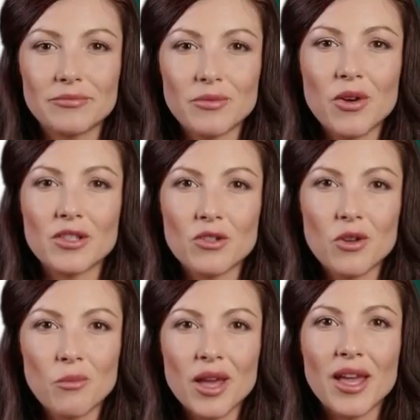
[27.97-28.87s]

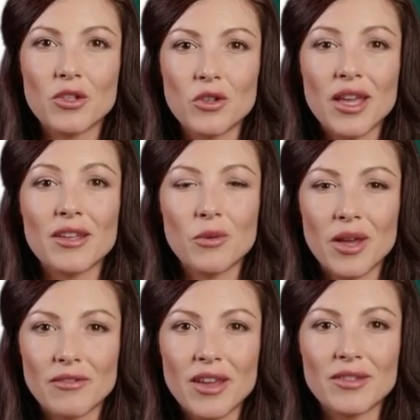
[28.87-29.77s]
Question one hundred
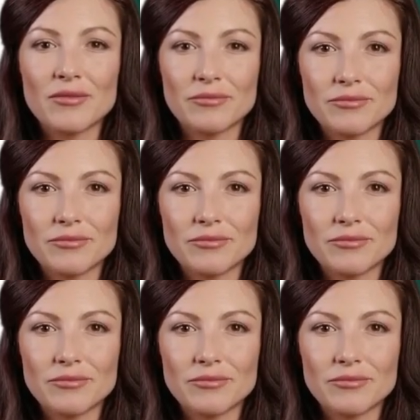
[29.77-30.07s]
eleven.